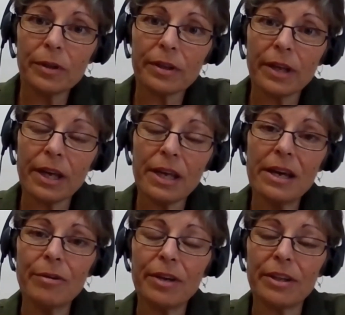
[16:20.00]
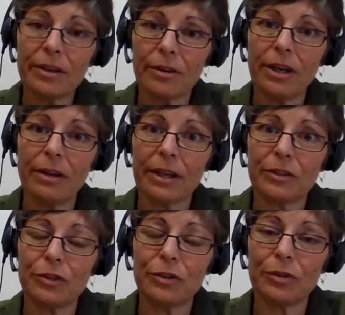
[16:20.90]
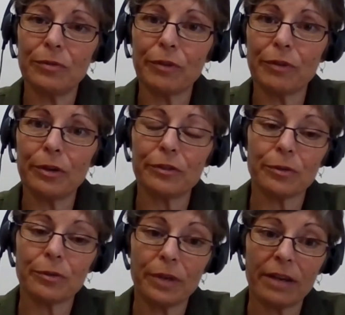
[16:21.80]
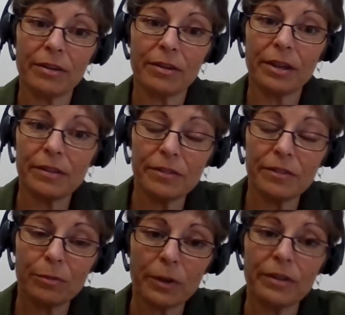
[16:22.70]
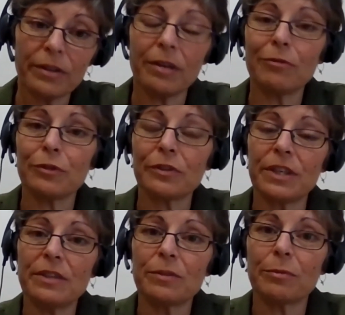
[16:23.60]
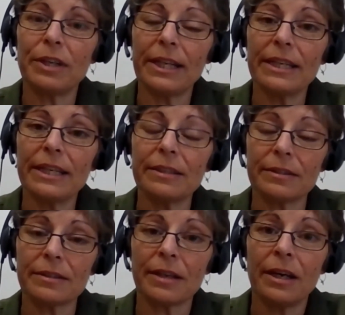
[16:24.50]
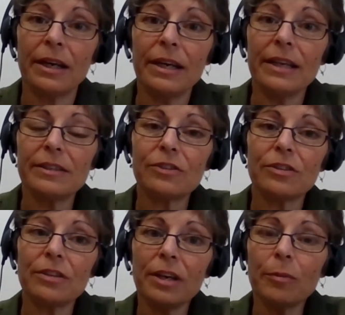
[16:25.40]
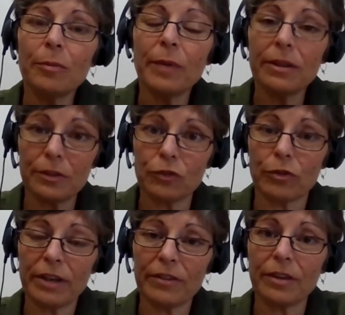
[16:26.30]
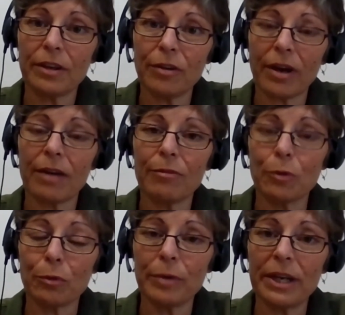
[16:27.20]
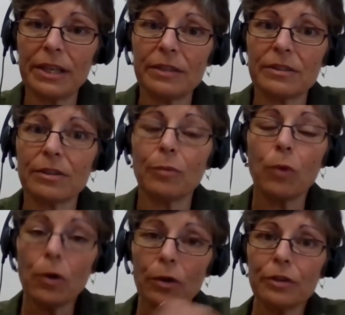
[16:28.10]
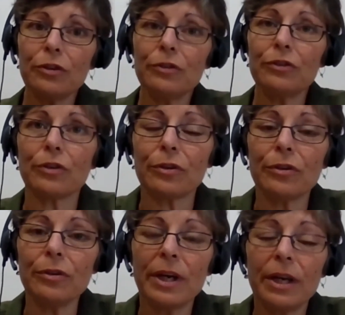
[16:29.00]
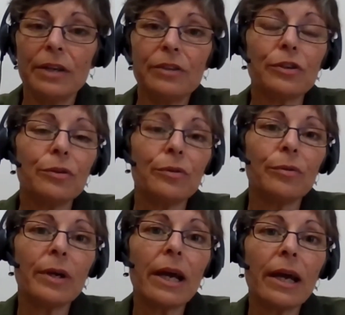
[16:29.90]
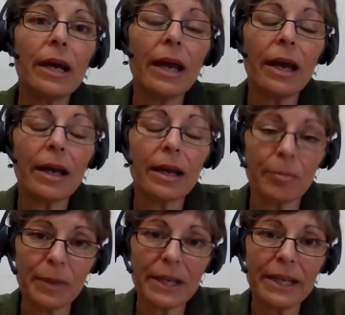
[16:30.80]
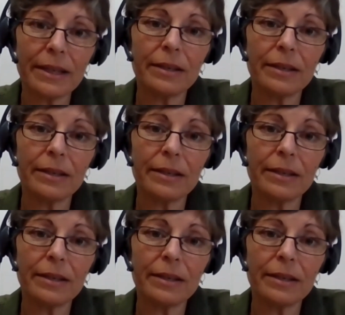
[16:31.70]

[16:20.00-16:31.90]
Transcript: key area that I like to focus on, and I think this is one thing for C-suite leaders, is to think about the strengths that you have already. So what can you do to completely